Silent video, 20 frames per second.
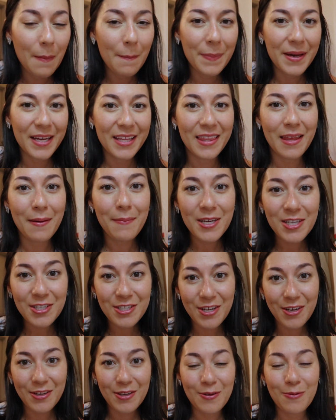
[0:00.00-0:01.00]
but let me
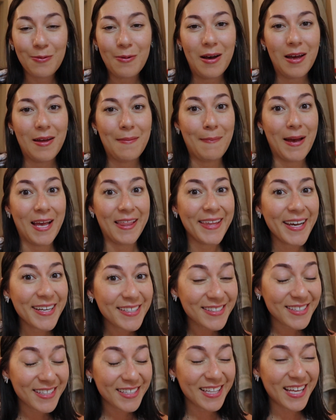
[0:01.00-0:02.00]
show you what my
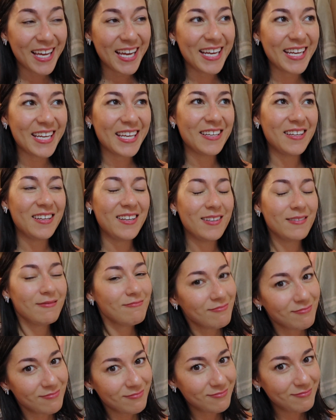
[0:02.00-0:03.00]
legs look like.
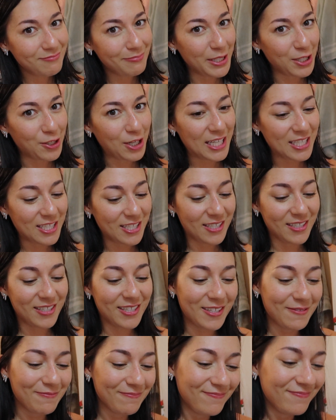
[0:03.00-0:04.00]
Be
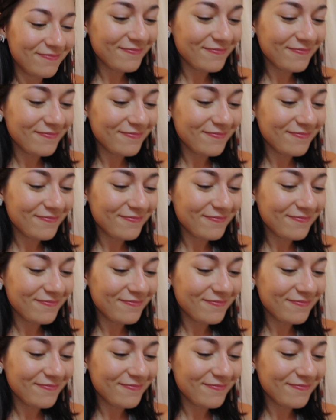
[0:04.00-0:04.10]
gracious.